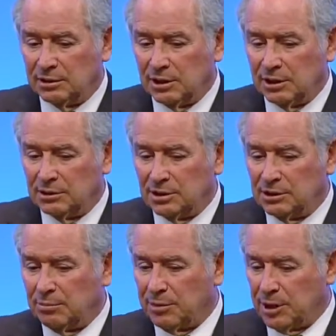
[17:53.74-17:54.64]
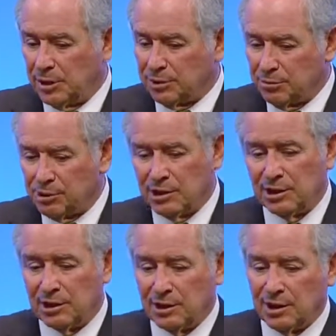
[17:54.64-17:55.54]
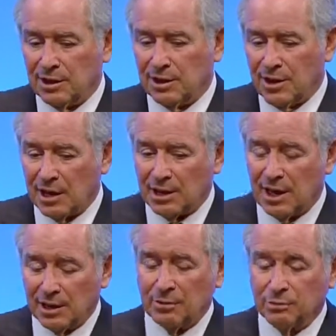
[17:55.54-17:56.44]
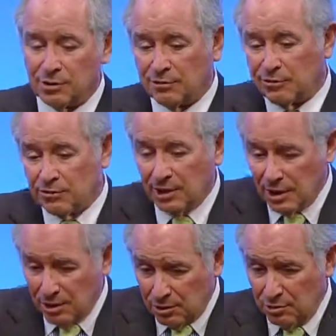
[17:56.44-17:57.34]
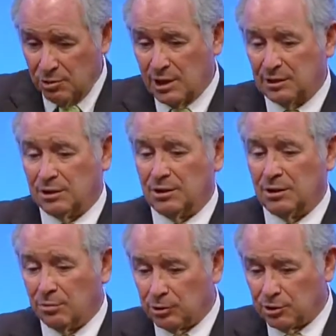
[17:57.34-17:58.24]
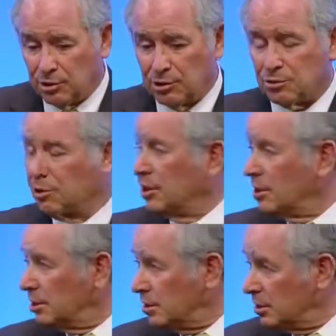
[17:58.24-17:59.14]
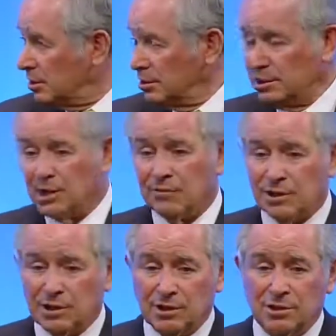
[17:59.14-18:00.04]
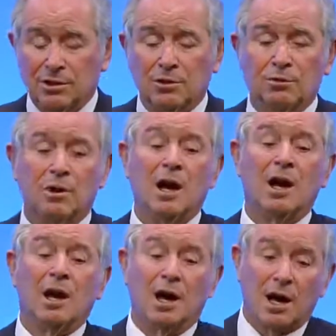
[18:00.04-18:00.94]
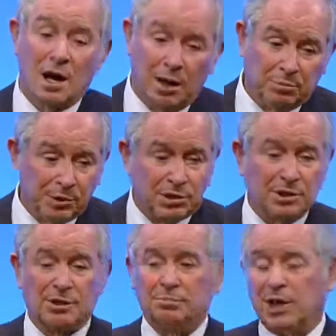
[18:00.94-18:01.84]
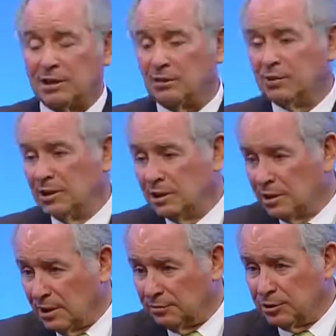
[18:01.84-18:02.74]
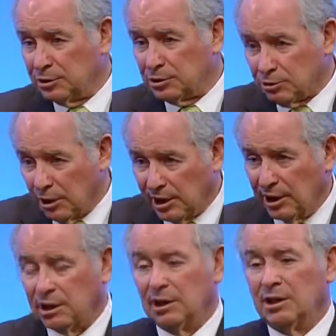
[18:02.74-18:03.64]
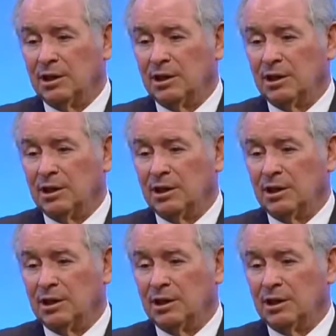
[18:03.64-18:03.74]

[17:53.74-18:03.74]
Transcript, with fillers: and somebody else was in, and then that guy who was who had almost destroyed it in 1972 accomplished his objective of destroying it